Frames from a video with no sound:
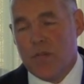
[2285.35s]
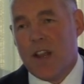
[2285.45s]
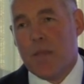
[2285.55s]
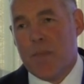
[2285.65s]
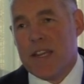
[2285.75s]
of
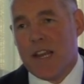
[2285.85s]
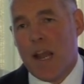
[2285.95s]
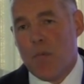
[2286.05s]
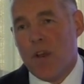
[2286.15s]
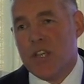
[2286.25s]
co- better
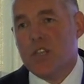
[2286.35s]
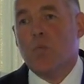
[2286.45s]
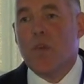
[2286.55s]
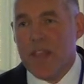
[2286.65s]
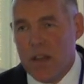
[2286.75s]

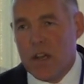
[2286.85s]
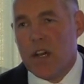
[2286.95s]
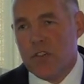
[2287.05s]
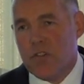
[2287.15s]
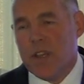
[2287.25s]
collaboration within our
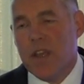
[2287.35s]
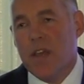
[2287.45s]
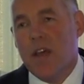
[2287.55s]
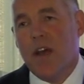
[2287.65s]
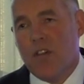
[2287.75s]
country
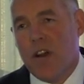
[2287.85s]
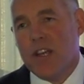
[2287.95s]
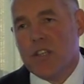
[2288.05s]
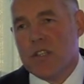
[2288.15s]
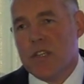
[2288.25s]
of our
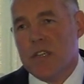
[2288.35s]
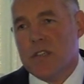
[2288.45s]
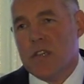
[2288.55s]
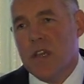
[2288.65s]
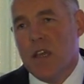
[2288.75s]

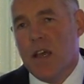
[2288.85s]
agencies.